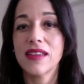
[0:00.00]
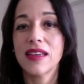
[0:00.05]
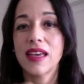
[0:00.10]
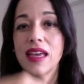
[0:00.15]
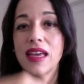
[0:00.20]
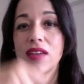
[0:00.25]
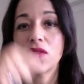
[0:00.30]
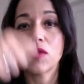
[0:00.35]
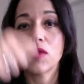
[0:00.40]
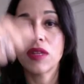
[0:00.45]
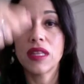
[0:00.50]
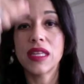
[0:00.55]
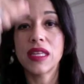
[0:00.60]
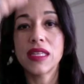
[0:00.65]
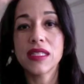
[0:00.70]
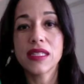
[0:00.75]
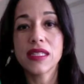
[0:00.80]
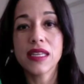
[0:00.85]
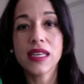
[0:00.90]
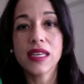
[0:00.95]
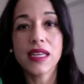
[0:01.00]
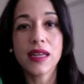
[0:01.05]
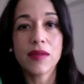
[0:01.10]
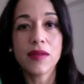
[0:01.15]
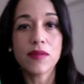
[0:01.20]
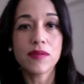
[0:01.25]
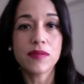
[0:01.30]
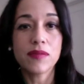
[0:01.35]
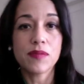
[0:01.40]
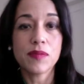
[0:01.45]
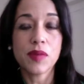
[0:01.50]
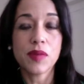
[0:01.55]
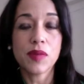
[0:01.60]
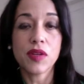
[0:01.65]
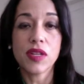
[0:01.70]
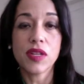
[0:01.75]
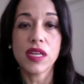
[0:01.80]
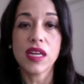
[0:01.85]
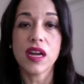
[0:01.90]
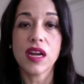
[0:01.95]
and releasing it and
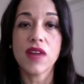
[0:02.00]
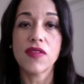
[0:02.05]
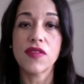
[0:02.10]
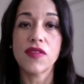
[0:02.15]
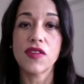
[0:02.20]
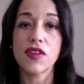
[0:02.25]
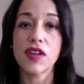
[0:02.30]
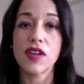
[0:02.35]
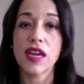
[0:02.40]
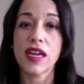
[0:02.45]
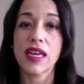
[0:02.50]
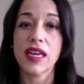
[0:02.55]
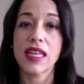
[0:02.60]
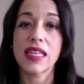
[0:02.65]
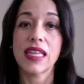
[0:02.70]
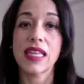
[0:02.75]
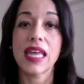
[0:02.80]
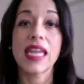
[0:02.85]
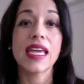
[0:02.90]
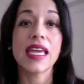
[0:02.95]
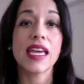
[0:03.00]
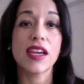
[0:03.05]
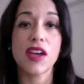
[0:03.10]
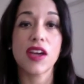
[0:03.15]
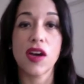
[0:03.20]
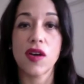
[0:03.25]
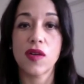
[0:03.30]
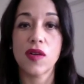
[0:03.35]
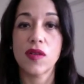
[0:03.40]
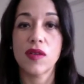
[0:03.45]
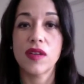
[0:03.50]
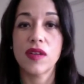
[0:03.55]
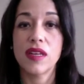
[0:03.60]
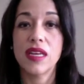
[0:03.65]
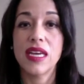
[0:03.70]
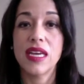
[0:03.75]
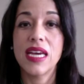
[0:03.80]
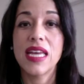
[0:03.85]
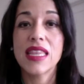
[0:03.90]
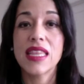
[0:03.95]
pulling it off of your neck and letting it go.
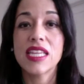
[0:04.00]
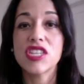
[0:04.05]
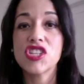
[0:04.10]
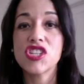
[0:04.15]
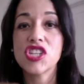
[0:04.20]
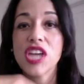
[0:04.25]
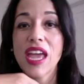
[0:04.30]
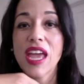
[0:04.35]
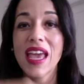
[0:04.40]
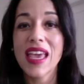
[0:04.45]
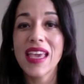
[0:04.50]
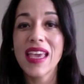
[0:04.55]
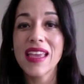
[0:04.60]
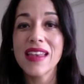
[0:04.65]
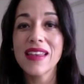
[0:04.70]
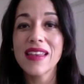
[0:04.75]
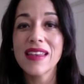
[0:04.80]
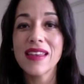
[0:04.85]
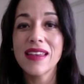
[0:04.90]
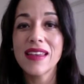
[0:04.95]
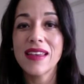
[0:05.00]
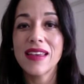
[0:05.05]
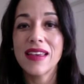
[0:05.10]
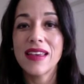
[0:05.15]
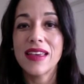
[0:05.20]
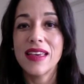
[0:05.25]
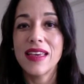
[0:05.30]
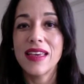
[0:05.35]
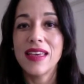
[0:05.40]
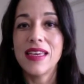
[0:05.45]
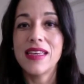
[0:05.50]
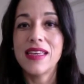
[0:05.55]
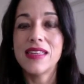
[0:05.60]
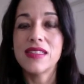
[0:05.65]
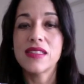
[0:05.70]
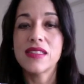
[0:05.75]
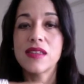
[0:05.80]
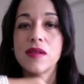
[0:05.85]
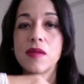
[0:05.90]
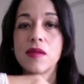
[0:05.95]
The chain
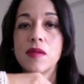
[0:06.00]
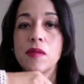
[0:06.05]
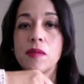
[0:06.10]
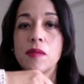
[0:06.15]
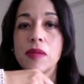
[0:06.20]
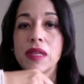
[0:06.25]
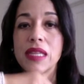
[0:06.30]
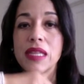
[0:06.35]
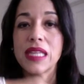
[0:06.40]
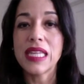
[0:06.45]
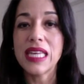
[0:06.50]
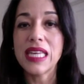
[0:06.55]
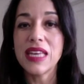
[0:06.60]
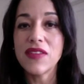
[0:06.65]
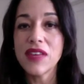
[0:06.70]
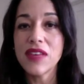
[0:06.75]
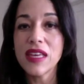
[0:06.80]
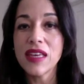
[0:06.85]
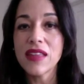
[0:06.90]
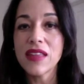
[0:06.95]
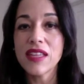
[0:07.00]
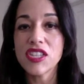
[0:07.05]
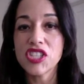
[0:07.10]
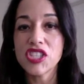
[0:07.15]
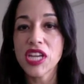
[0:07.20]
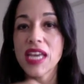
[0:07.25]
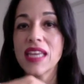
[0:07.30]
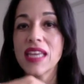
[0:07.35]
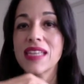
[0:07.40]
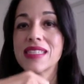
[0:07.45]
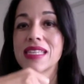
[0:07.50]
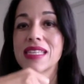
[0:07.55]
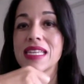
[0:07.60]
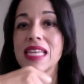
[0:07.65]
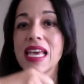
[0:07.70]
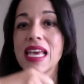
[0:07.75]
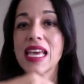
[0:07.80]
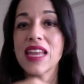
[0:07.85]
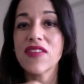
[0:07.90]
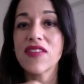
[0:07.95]
is the
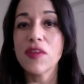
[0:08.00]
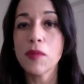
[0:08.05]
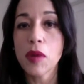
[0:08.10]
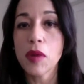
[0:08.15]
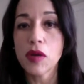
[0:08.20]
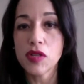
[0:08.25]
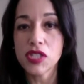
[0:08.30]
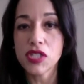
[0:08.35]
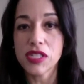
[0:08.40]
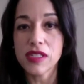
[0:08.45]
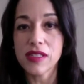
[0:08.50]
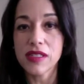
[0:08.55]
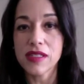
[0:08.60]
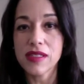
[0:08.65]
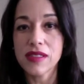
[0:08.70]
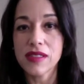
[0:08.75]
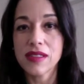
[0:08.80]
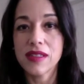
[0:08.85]
negative emotions.